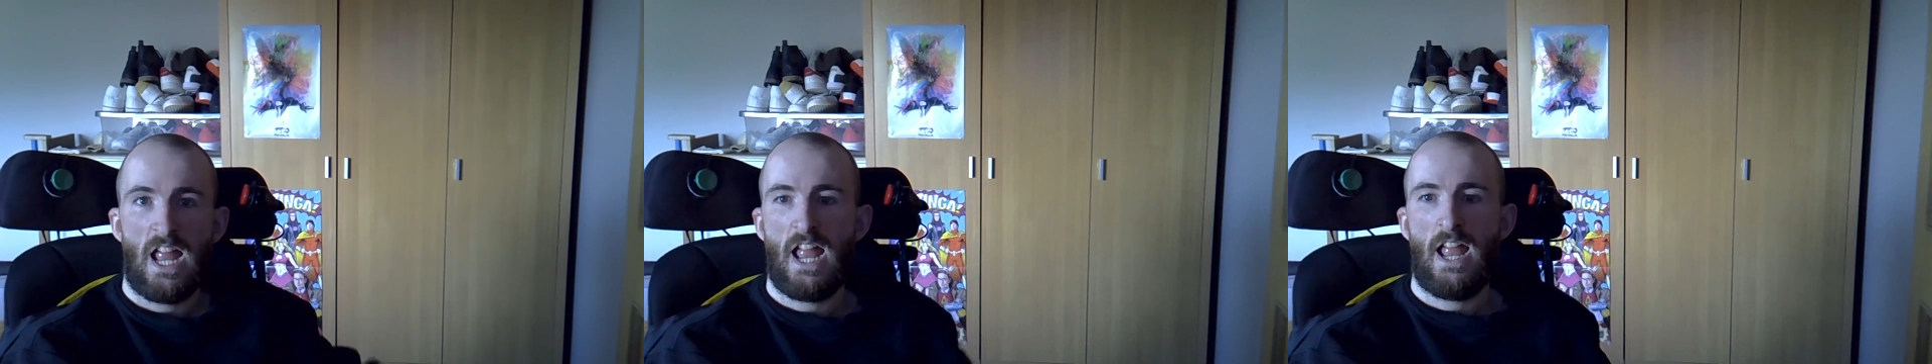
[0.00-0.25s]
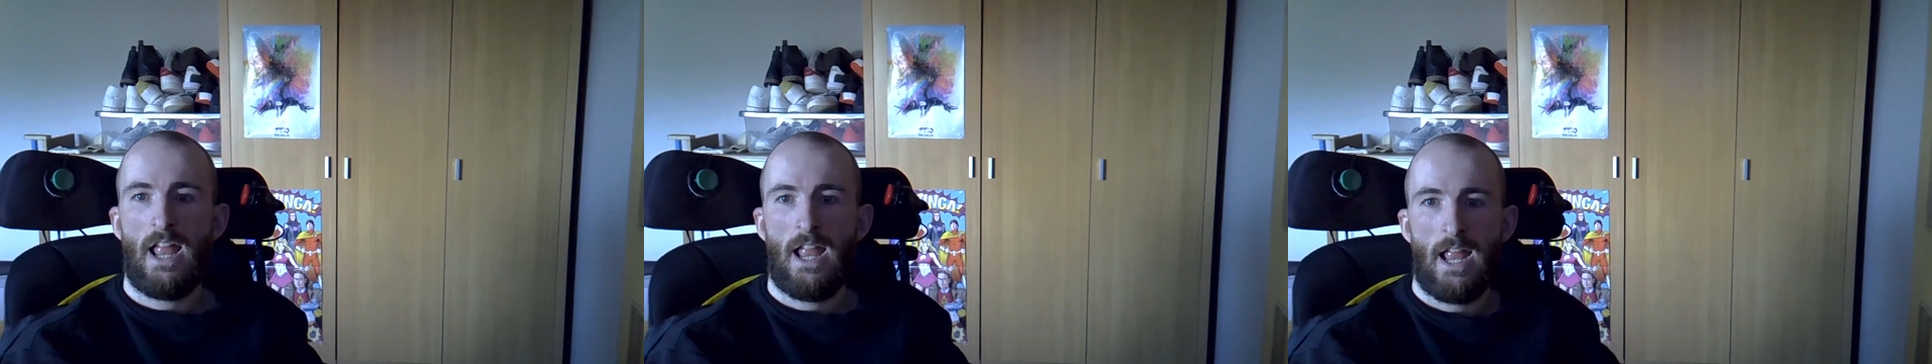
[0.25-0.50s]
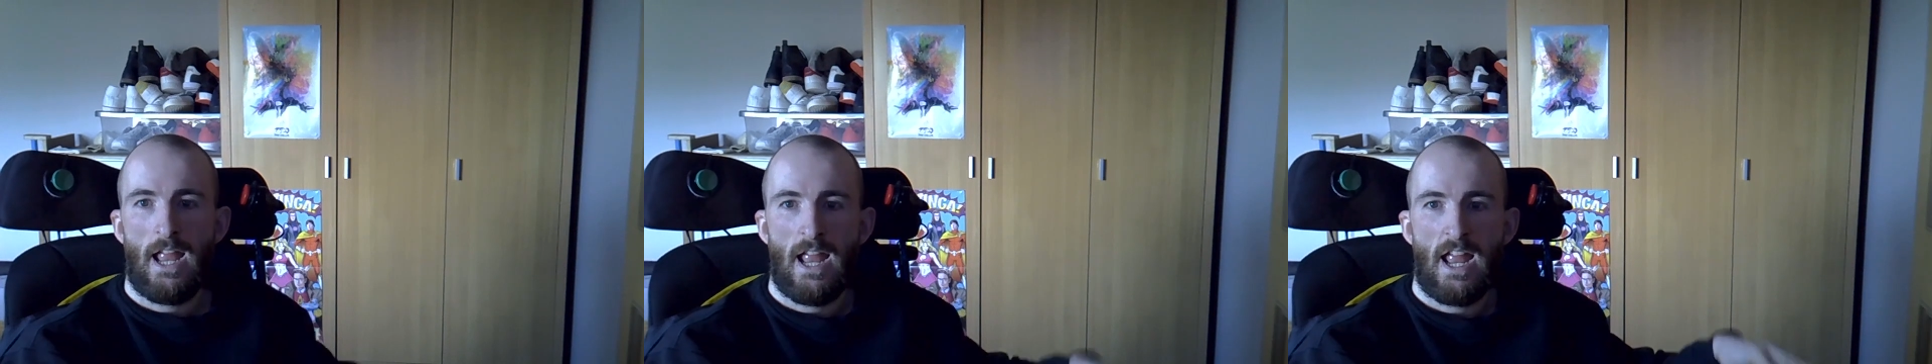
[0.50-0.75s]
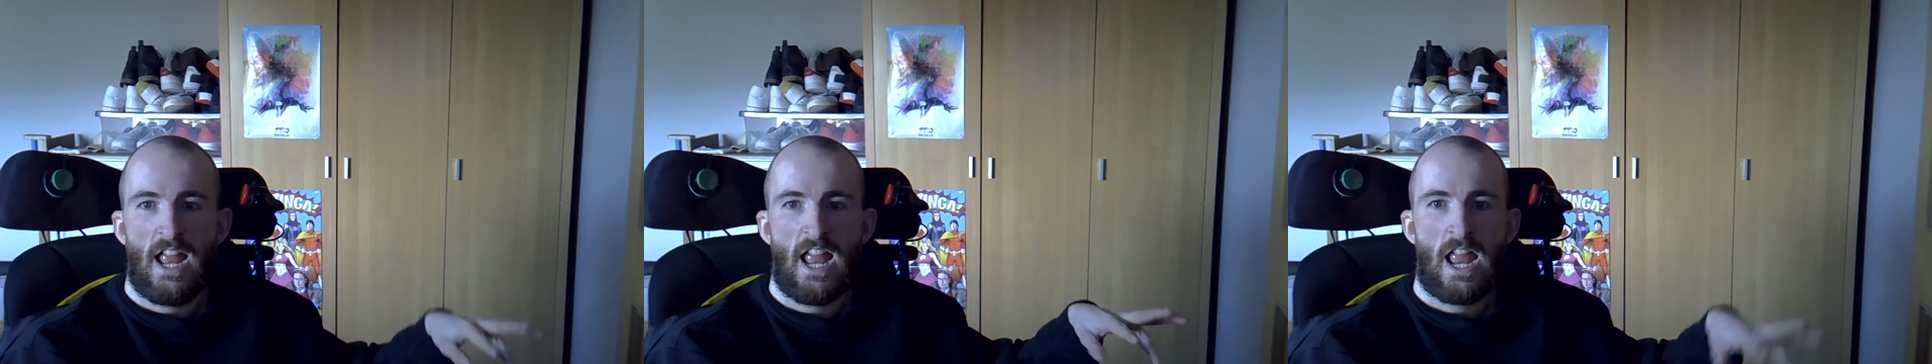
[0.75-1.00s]
proofreading
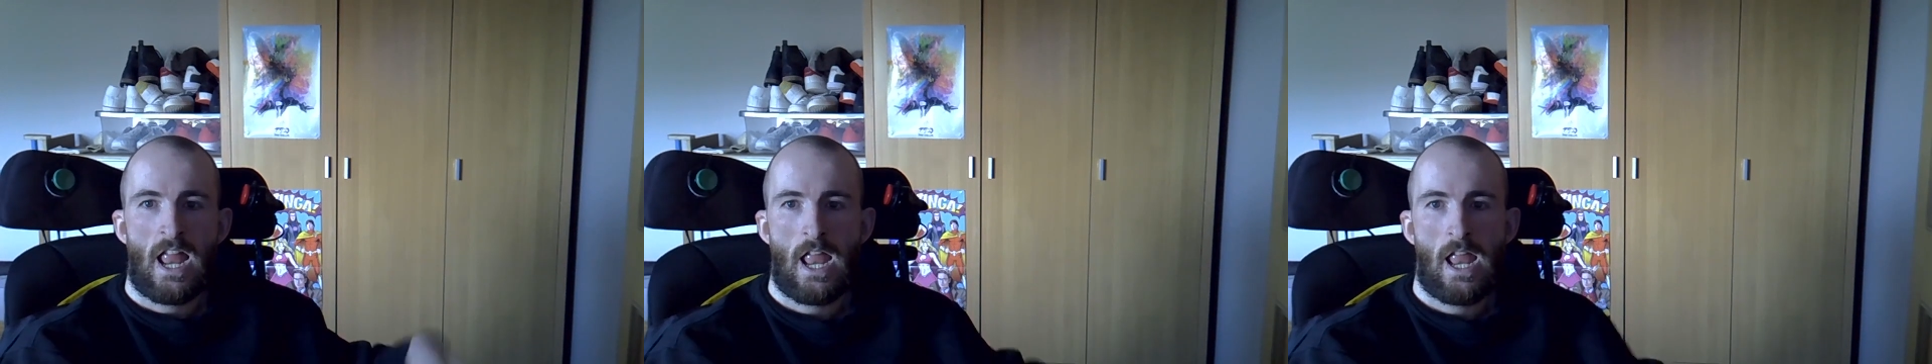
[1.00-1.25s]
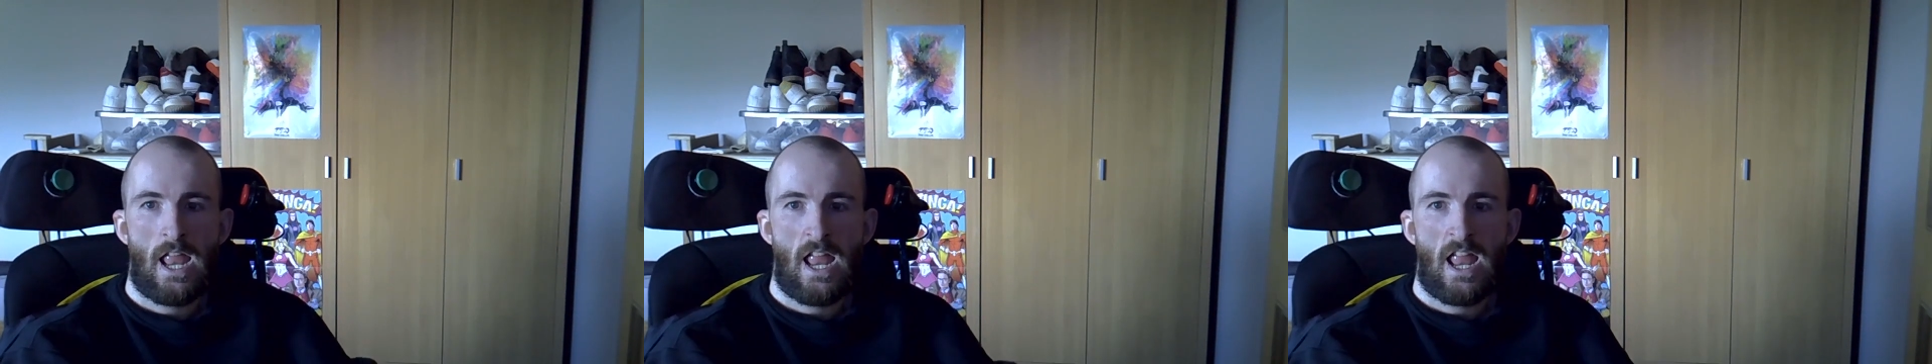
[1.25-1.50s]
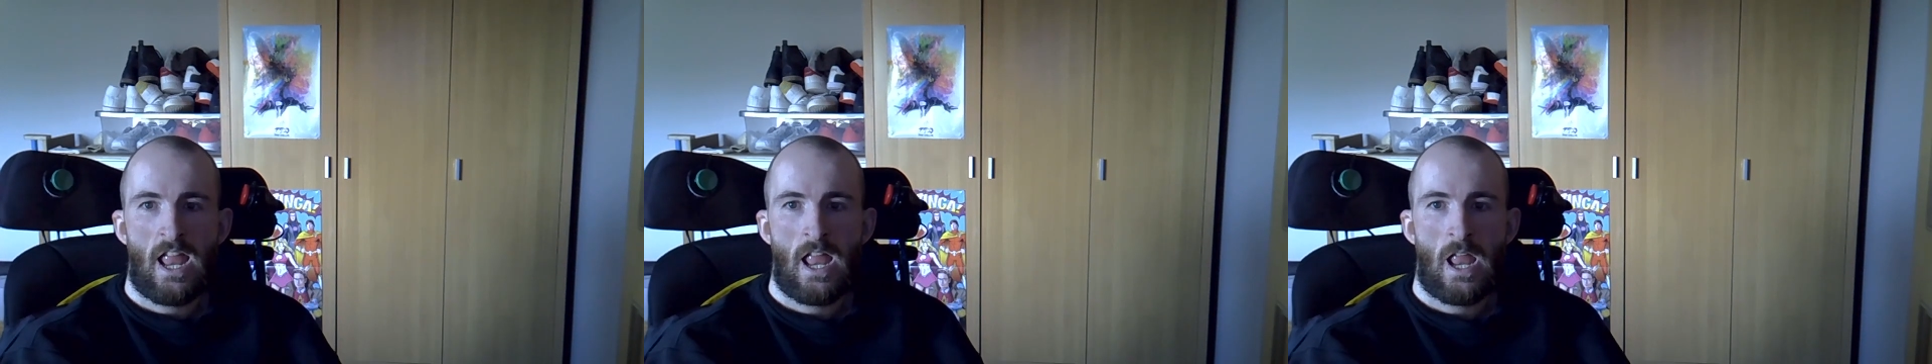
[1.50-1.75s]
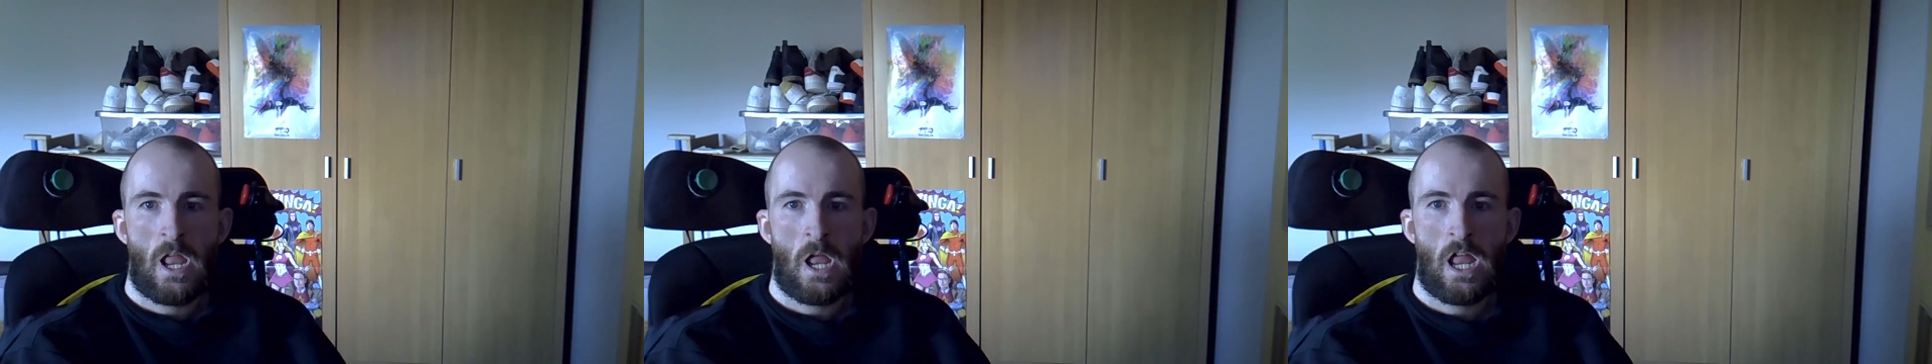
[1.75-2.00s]
is just as important